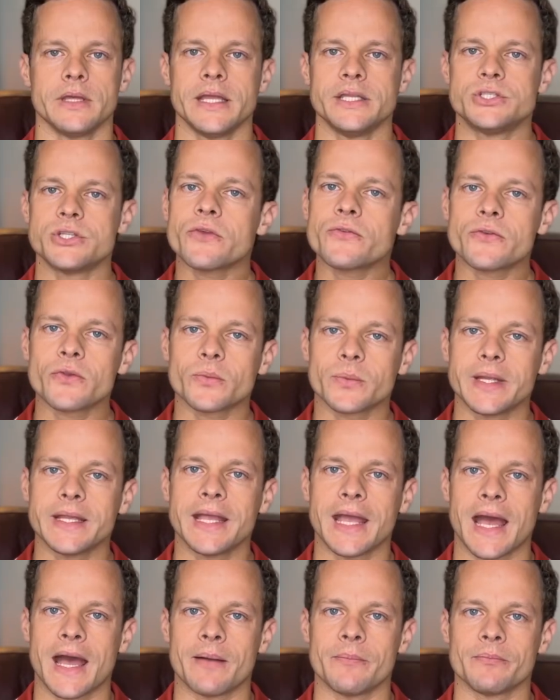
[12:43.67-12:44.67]
And just to
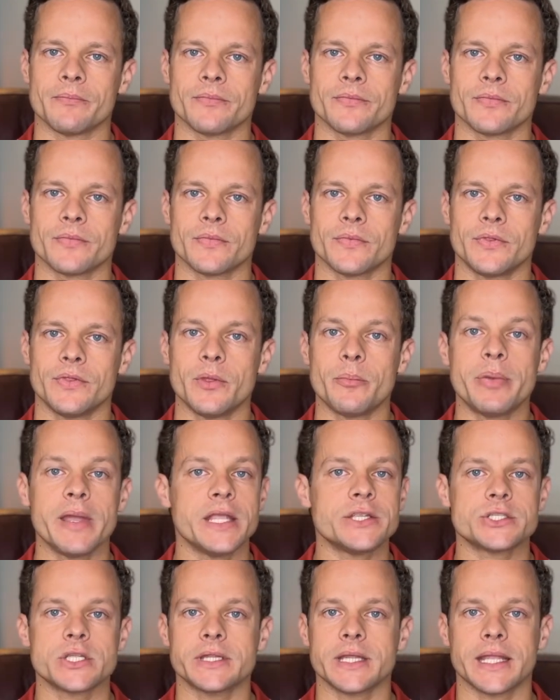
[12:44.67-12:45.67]
recap, the
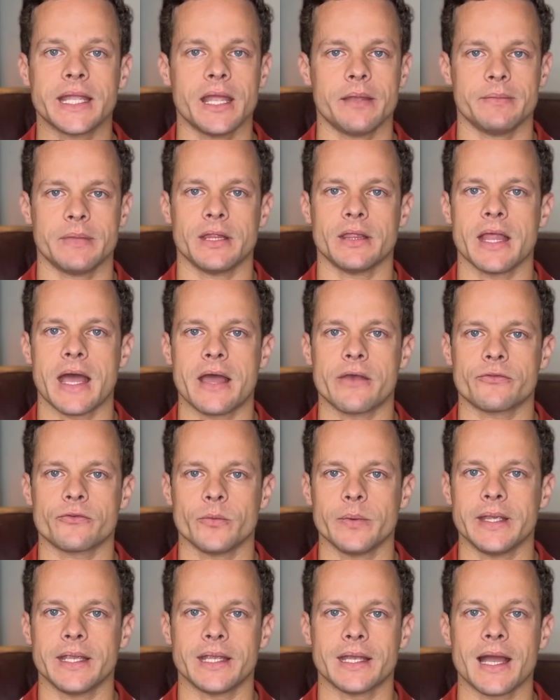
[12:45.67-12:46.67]
patient that came in last
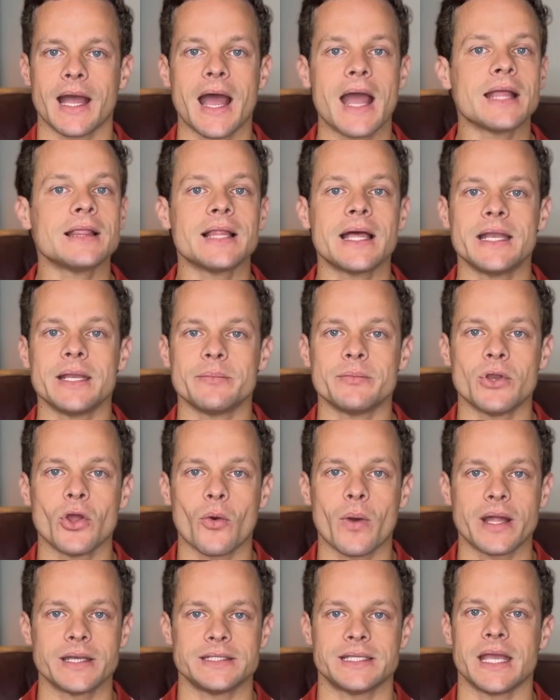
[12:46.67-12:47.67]
week, I let him
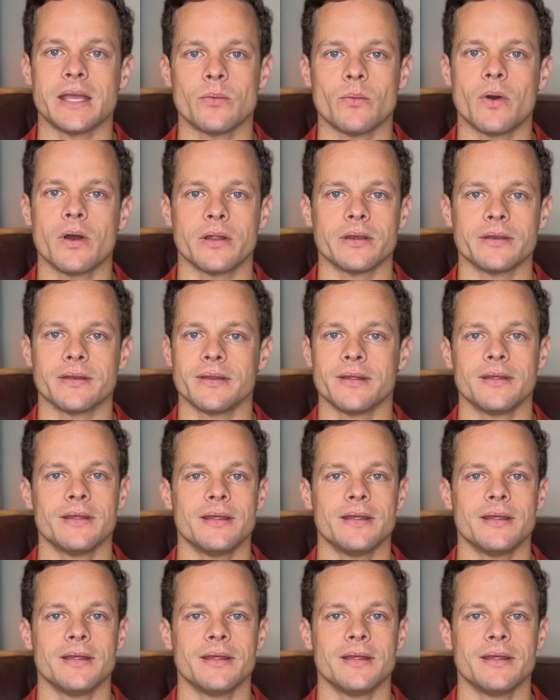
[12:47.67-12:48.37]
know on day one,